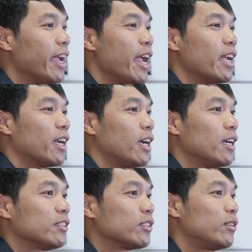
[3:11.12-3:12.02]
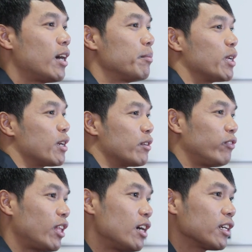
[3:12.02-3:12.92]
hey guys, so I'm here
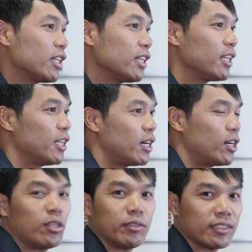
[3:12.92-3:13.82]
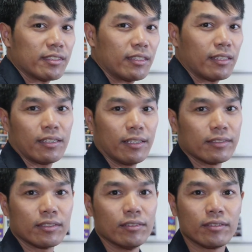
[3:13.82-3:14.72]
vlogging, you know, this
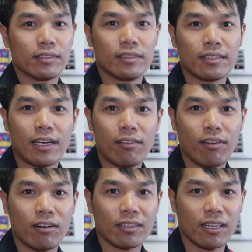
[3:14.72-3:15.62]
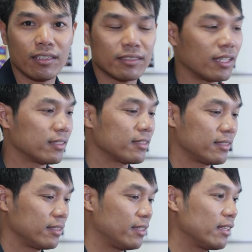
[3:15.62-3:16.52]
and so look how long that is.
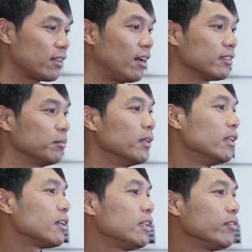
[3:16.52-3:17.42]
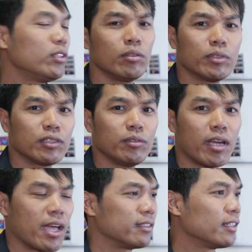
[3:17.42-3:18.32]
That's awesome. You can even do it with 2
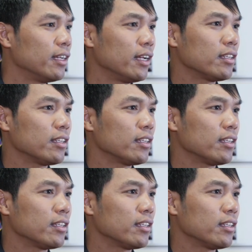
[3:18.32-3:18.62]
hands.